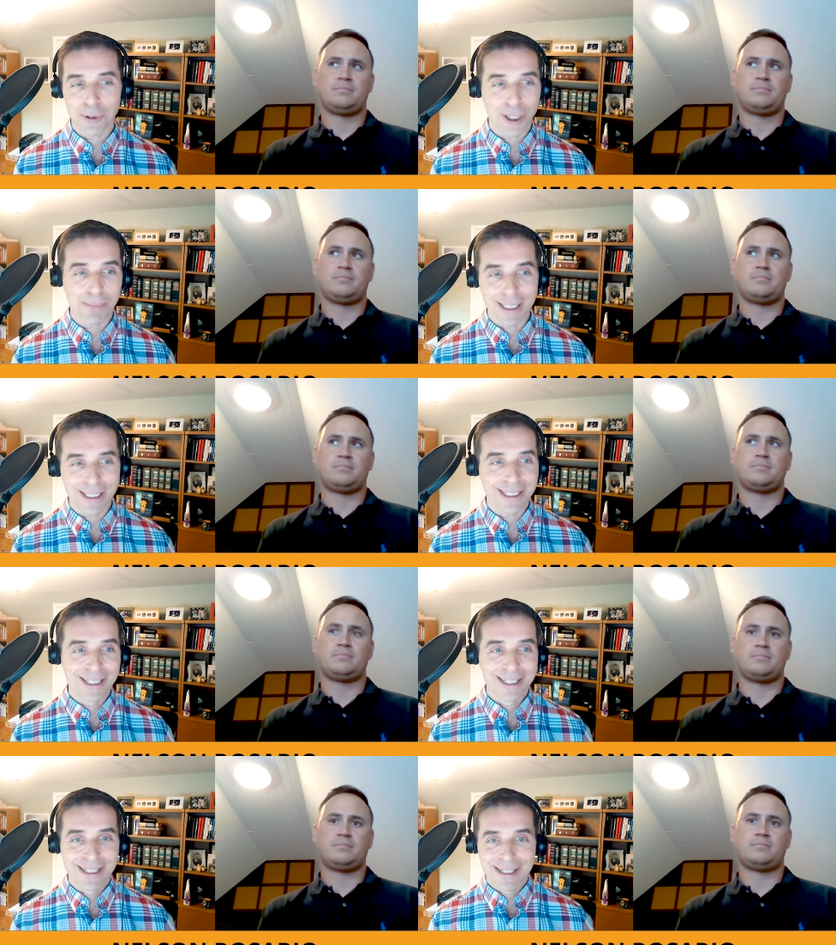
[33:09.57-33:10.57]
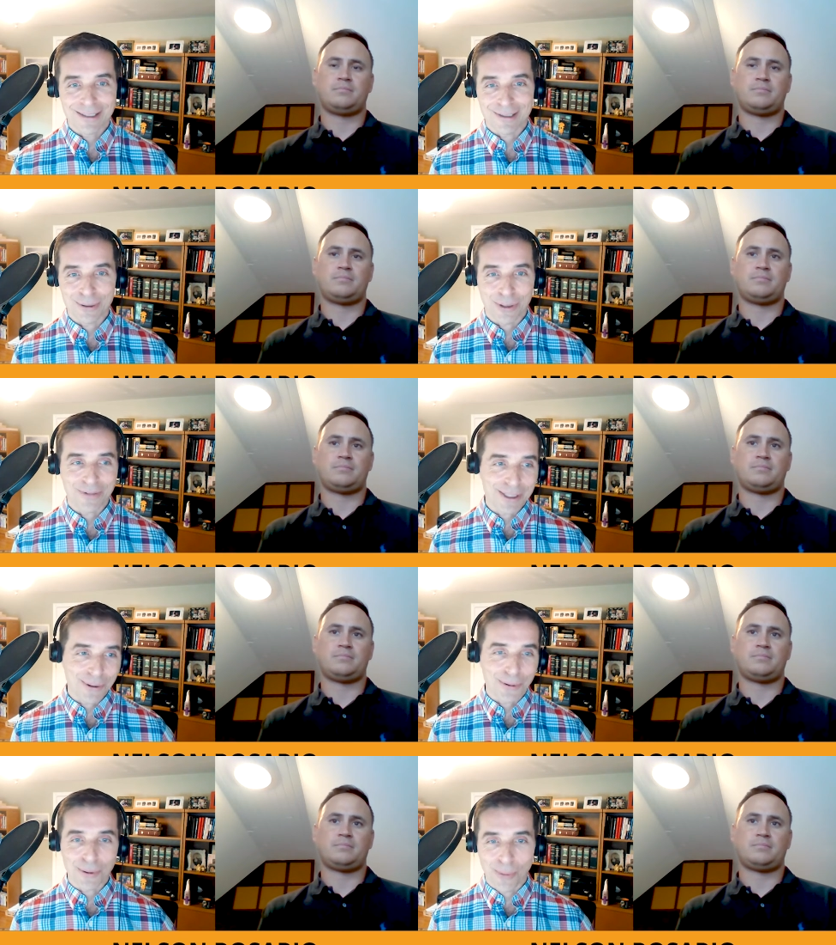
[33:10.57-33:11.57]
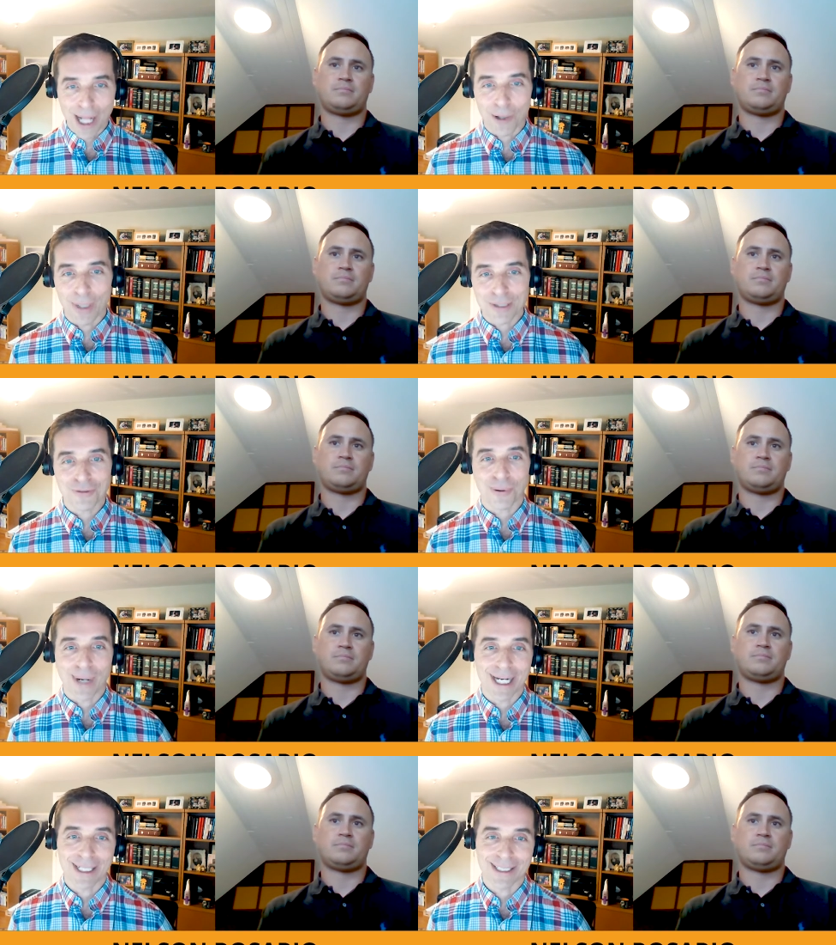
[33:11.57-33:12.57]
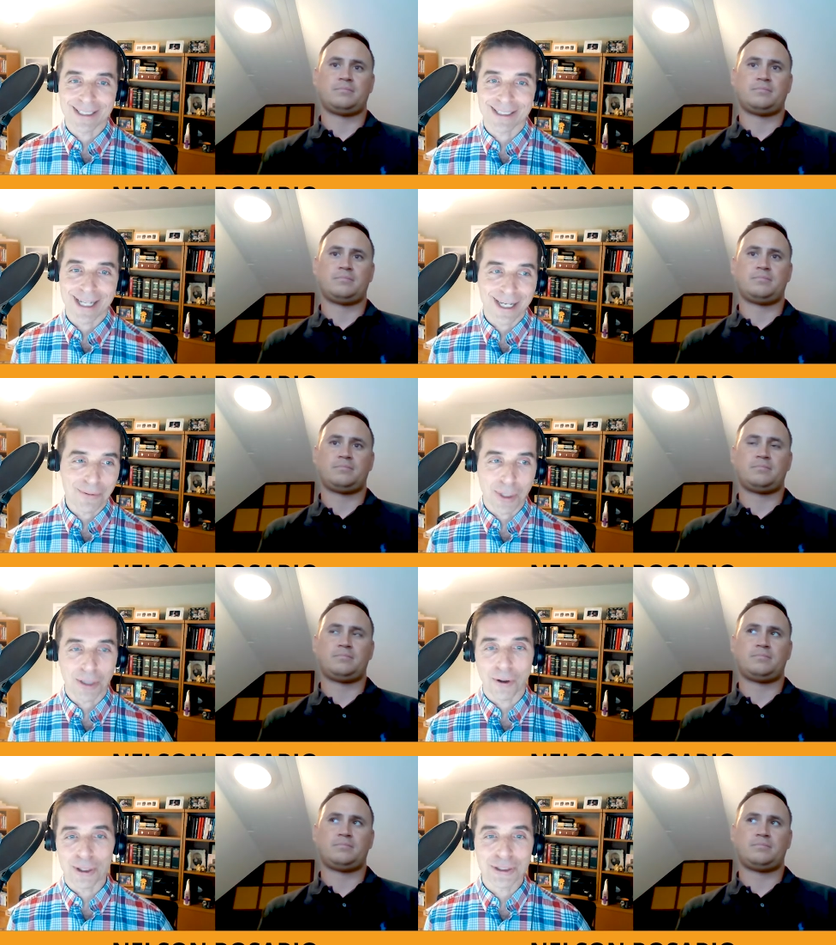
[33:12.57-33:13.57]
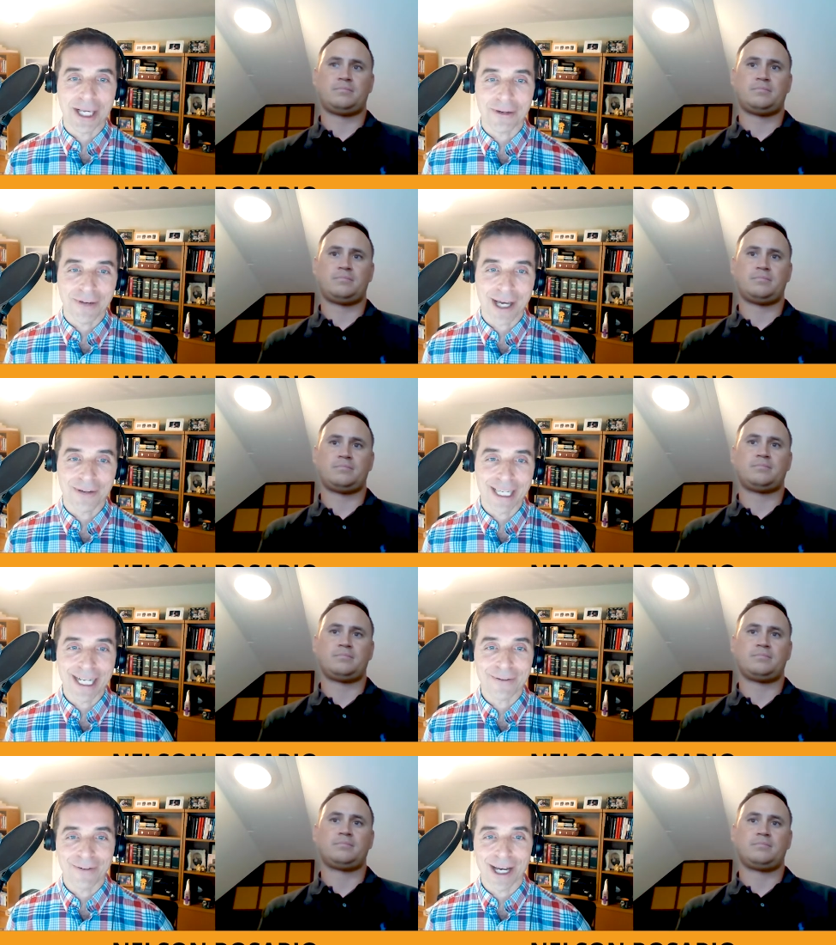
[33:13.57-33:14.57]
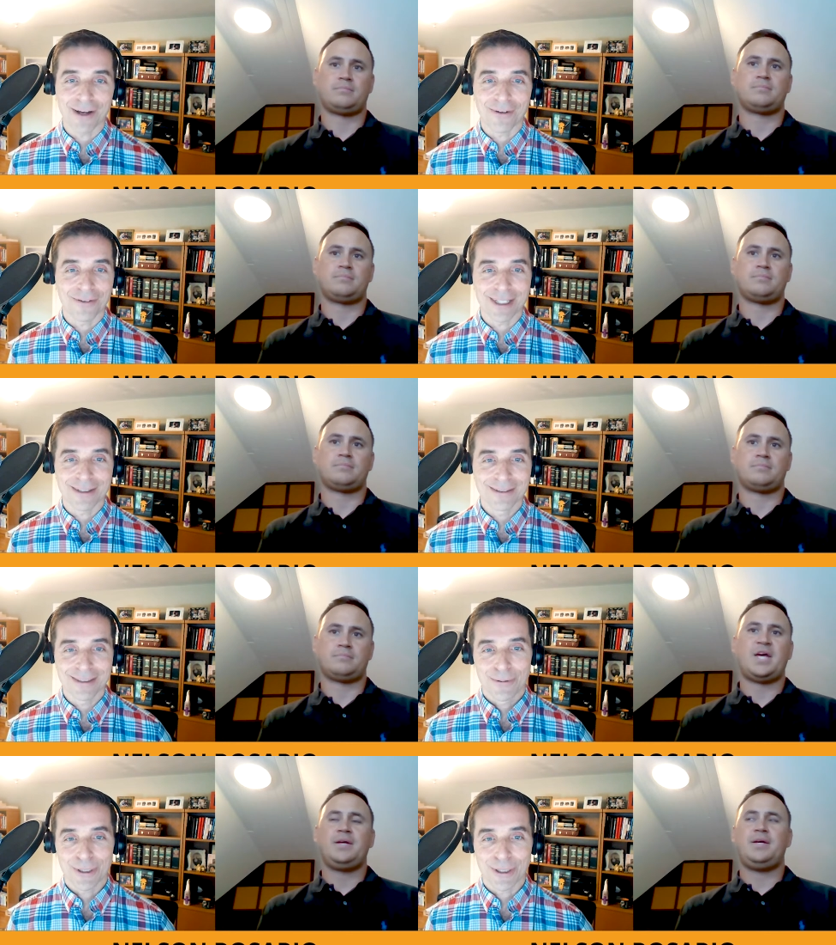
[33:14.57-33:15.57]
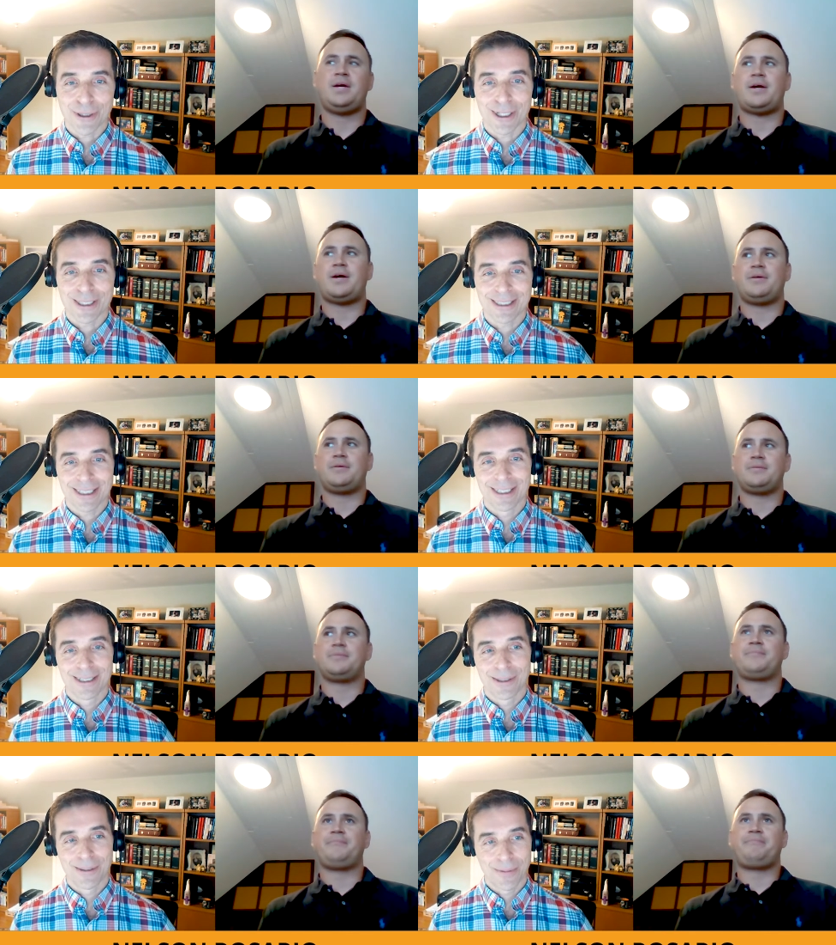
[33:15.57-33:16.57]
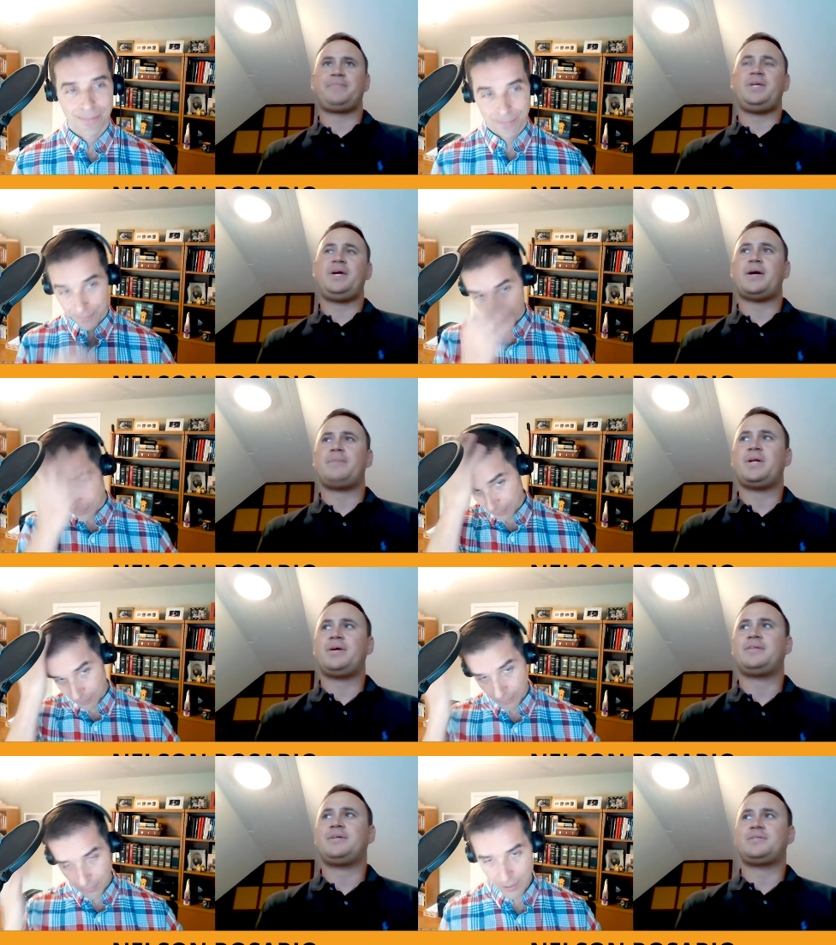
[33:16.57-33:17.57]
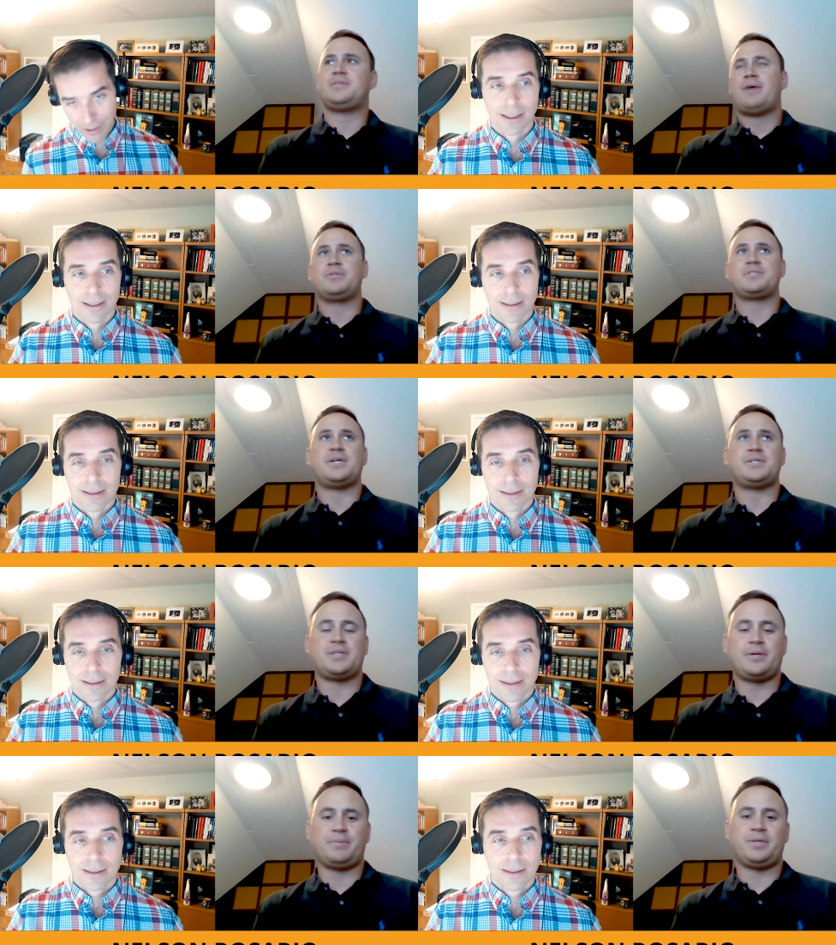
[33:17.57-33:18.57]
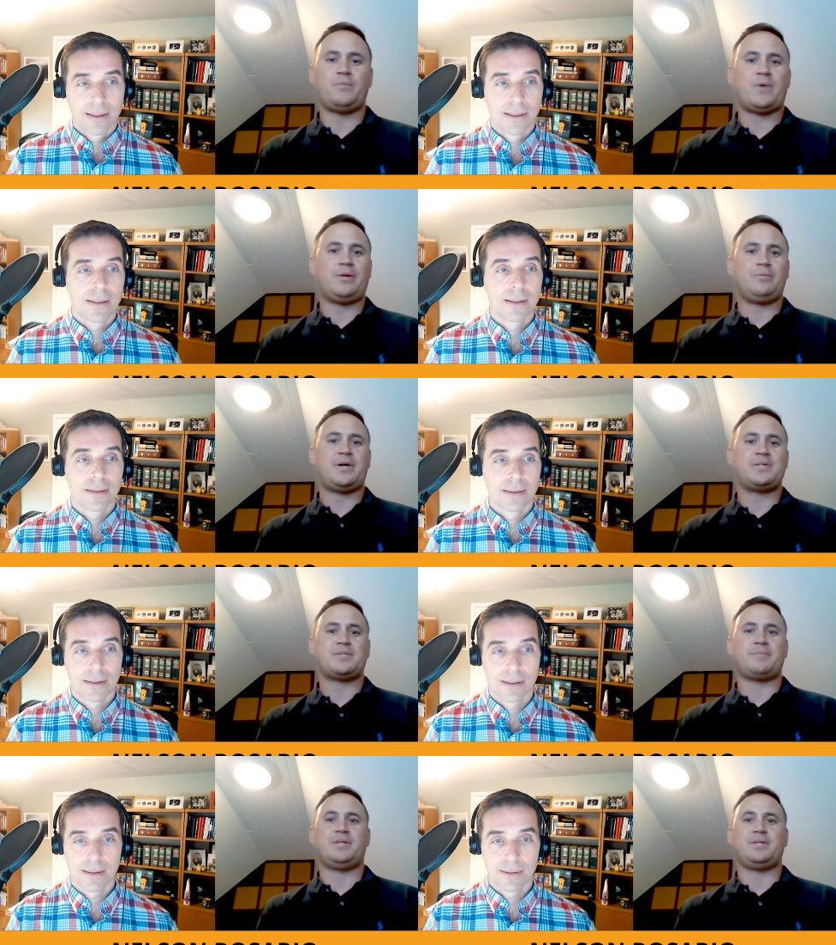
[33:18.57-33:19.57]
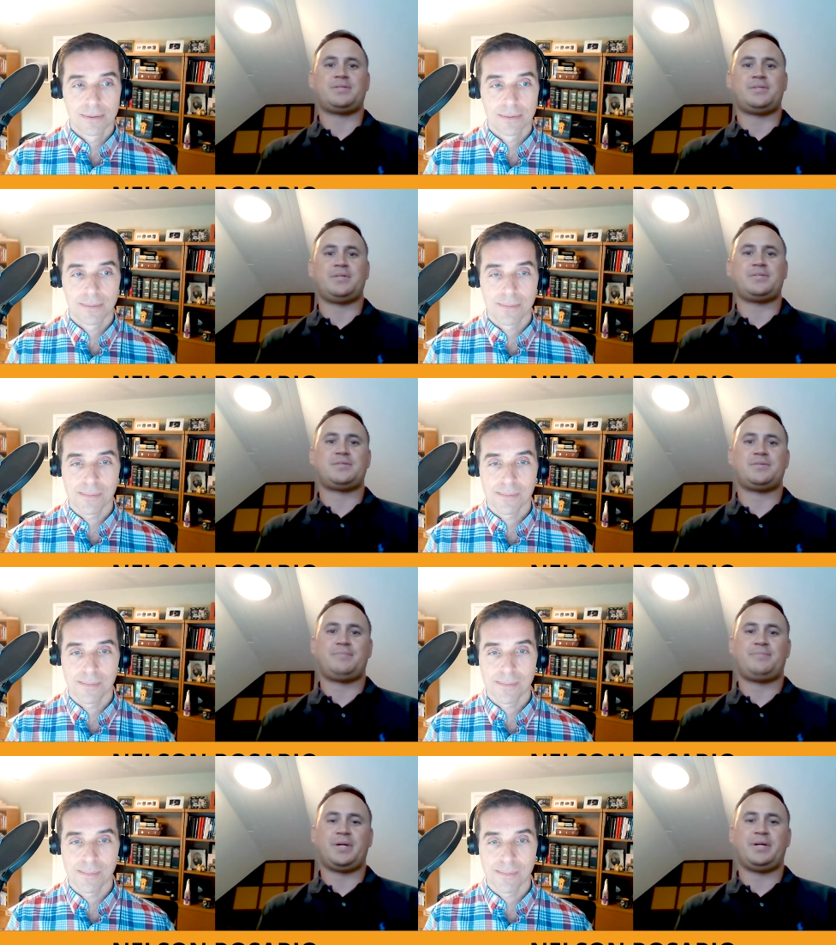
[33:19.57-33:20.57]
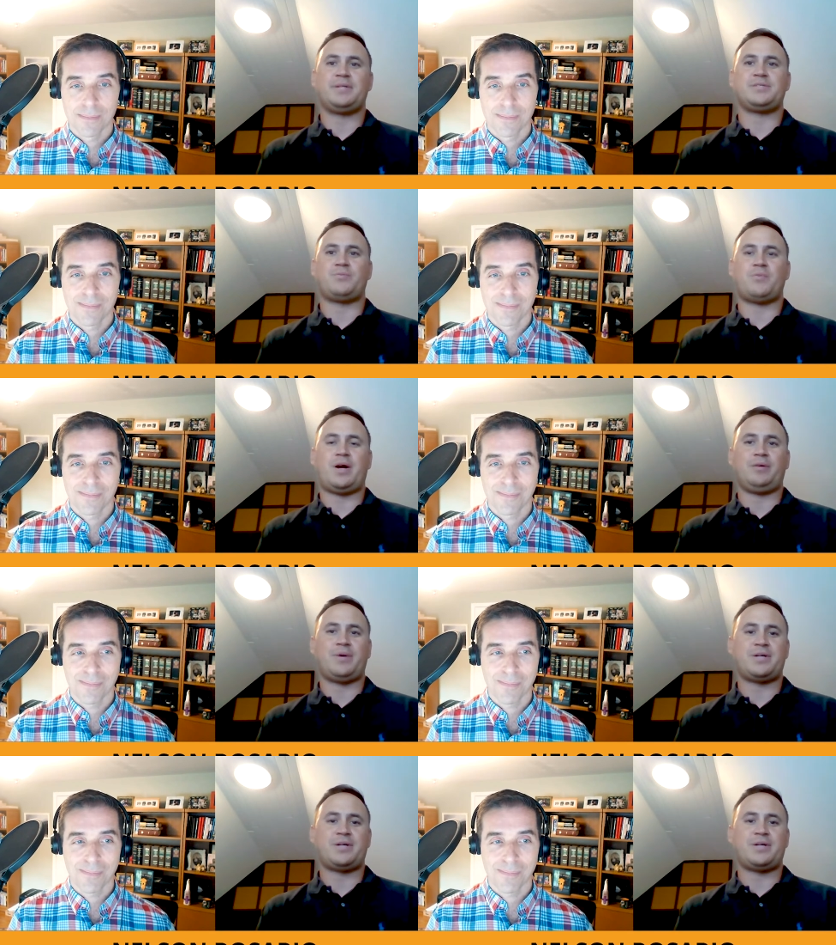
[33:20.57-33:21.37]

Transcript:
Speaker 1: we're going to be just sort of in the Wild West for a while and when lawyers get involved, they get involved? And what are
Speaker 2: your thoughts? Yeah, I mean, I think I wouldn't say it's a complete Wild West. I mean, but it is Wild